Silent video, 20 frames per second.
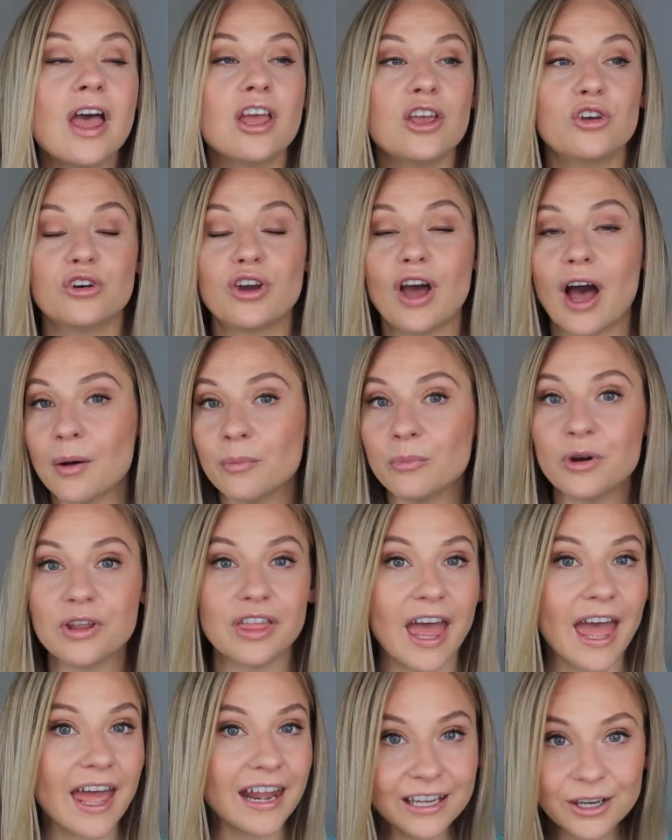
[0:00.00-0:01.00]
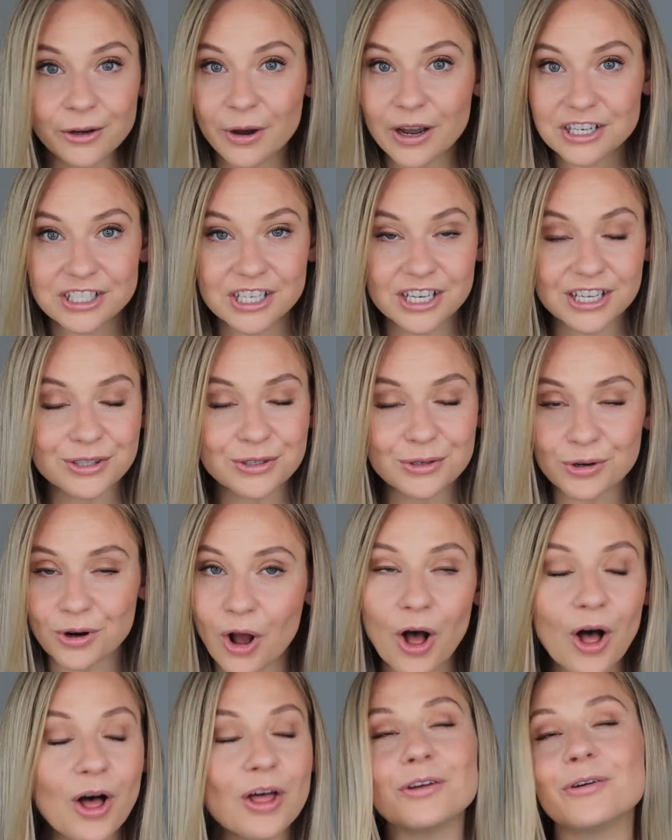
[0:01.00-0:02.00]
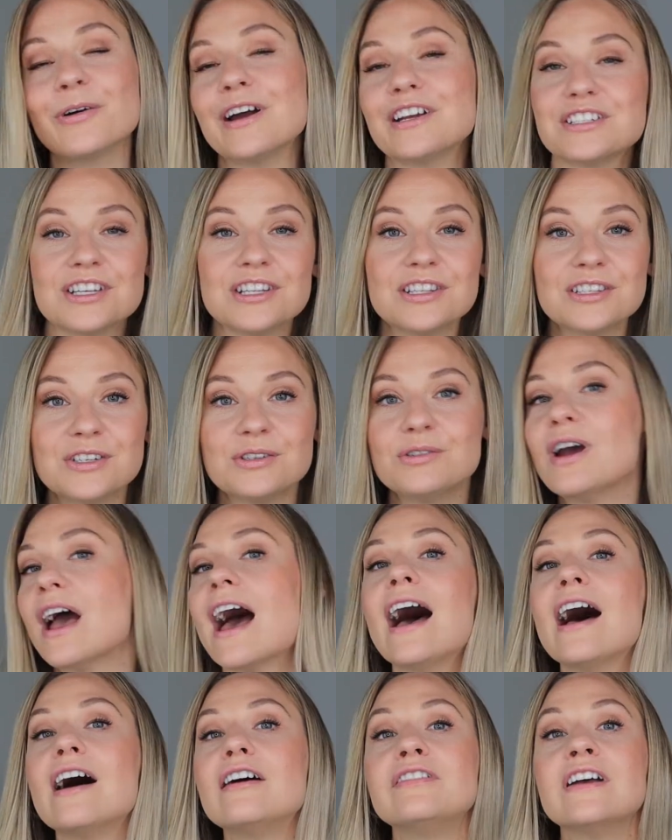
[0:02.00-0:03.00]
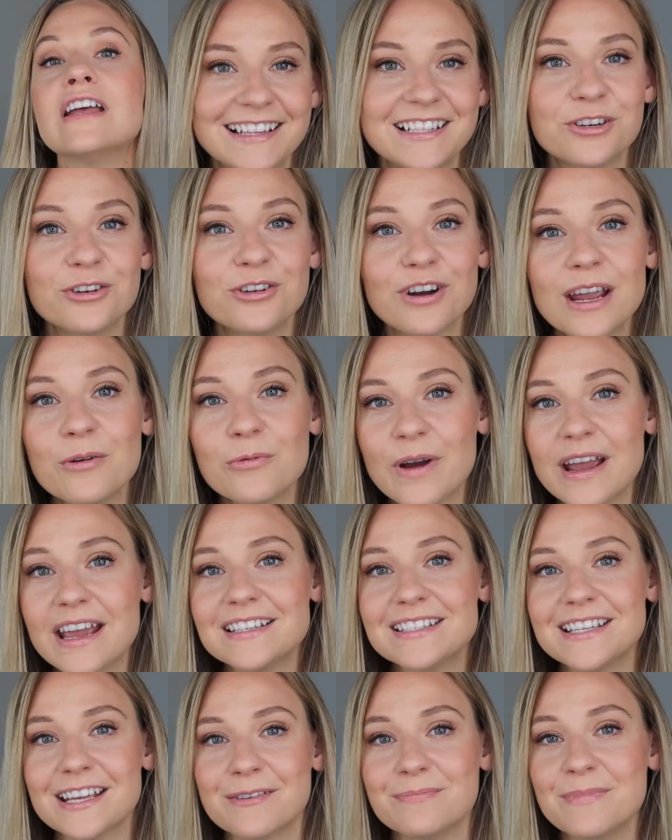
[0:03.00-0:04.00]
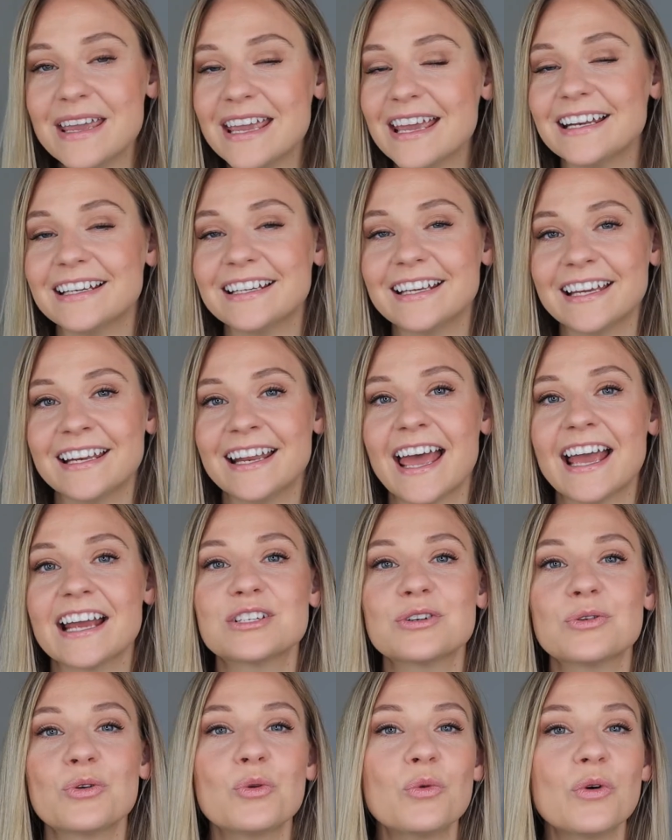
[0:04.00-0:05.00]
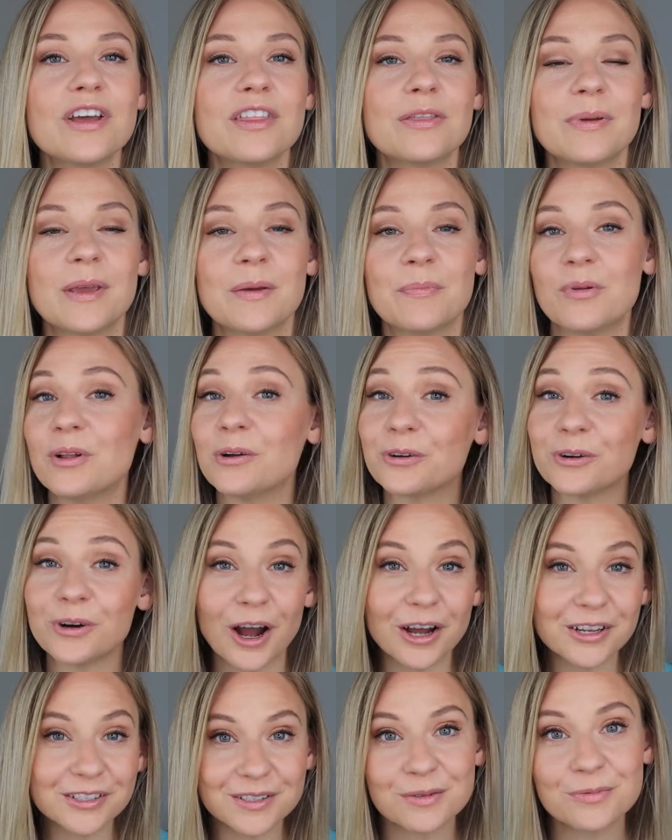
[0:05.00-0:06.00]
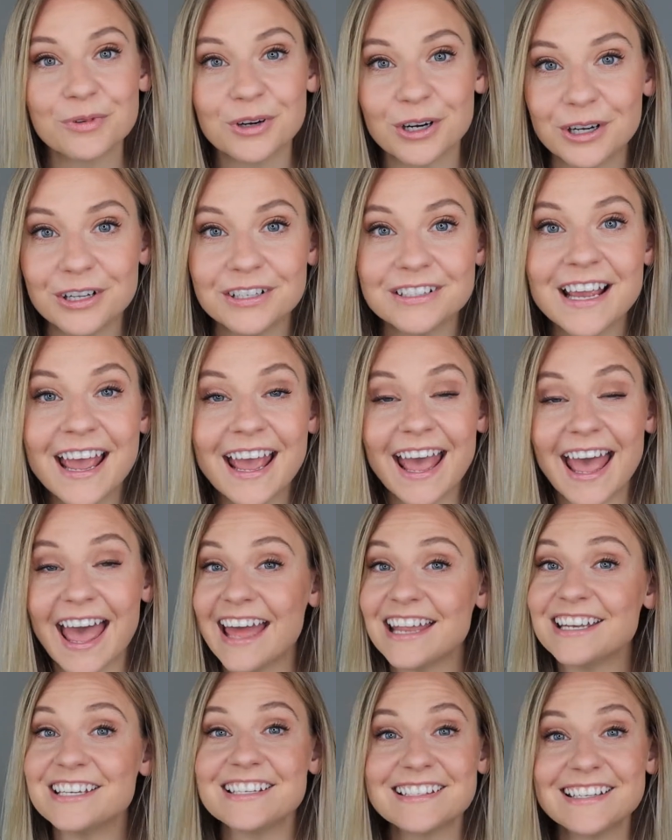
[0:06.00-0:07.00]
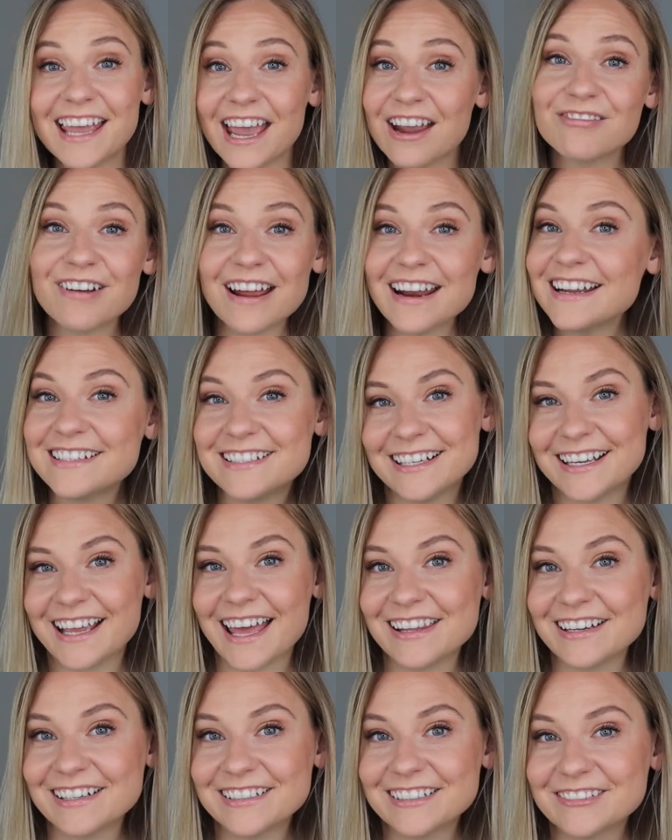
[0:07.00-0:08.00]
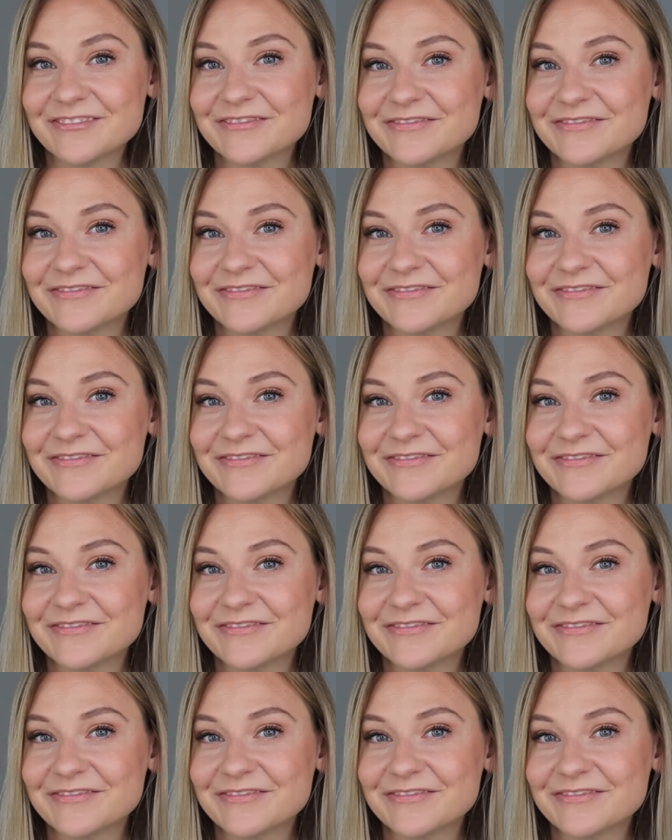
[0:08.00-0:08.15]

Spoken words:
You come with any questions or all the questions you have. It's a great way to meet and connect with people across the world and just get ready together.